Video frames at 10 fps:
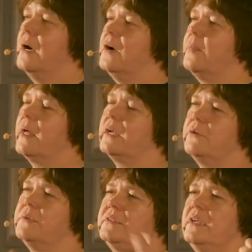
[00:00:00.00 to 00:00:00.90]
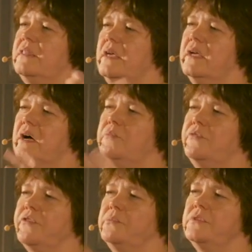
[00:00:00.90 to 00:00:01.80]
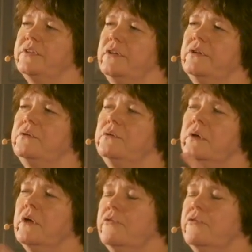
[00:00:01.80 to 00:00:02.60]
And I would say they come from two